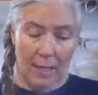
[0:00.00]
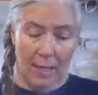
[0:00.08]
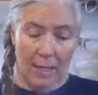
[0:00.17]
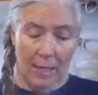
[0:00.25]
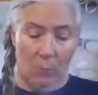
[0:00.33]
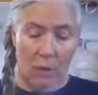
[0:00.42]

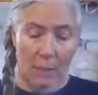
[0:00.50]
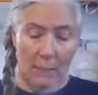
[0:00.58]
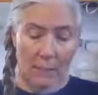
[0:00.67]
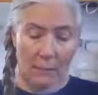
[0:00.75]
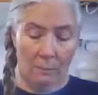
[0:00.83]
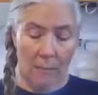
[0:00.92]
And I
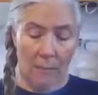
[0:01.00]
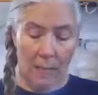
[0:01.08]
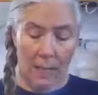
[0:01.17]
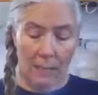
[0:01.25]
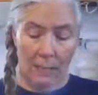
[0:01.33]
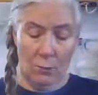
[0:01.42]
wanted to be.
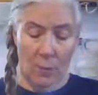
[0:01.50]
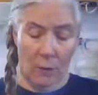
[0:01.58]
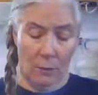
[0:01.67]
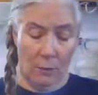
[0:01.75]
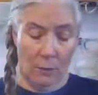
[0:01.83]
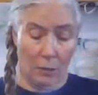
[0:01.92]
I knew
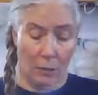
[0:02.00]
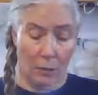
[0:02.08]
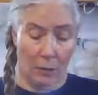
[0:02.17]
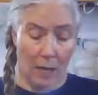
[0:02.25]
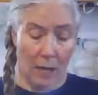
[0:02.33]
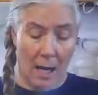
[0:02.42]
how to do
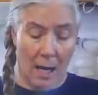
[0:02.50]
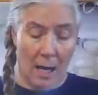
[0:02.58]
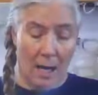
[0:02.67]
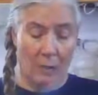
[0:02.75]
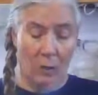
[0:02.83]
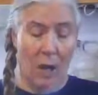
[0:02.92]
it.
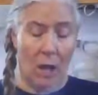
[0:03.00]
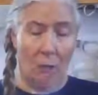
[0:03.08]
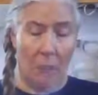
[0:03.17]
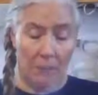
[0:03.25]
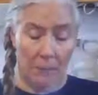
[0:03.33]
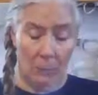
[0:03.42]
I know how to
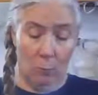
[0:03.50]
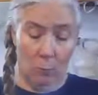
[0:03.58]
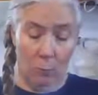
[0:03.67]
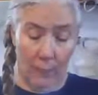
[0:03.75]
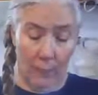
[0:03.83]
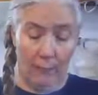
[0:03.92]
be
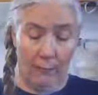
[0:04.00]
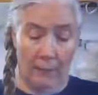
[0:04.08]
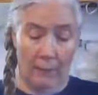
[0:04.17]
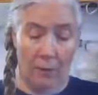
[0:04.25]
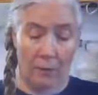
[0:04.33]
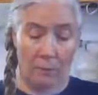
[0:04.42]
with. I
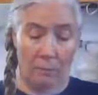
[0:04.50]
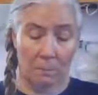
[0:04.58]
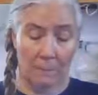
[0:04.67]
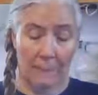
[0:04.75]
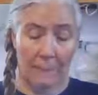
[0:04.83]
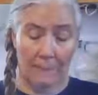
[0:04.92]
know how to
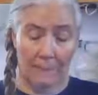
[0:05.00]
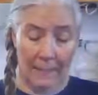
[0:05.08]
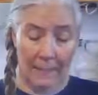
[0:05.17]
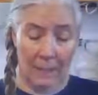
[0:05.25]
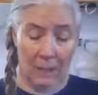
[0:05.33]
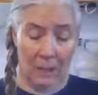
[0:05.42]
be
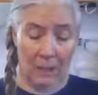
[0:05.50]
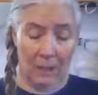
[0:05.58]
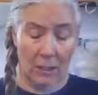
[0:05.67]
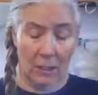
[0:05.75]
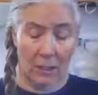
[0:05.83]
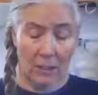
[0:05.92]
there.
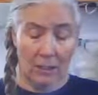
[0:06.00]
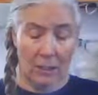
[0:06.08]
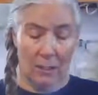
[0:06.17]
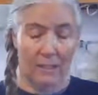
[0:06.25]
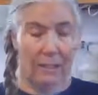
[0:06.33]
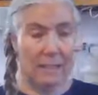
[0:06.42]

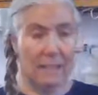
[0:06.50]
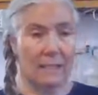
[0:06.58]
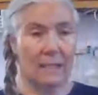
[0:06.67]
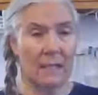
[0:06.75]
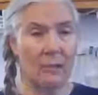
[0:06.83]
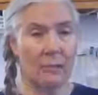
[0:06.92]
It's
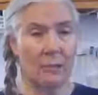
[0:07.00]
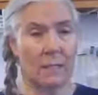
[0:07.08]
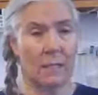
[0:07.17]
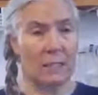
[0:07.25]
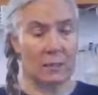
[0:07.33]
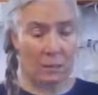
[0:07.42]
an
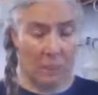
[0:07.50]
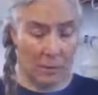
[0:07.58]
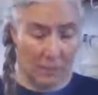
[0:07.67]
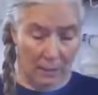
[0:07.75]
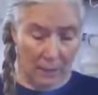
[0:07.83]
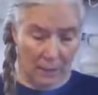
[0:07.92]
interesting
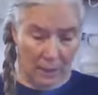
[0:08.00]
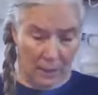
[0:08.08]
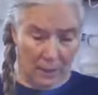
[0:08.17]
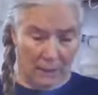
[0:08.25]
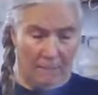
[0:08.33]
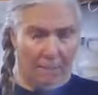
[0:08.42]
story.
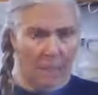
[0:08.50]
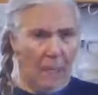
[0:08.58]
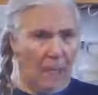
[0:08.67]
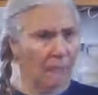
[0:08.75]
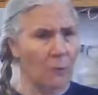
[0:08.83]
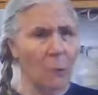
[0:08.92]

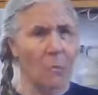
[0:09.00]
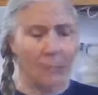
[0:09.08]
A few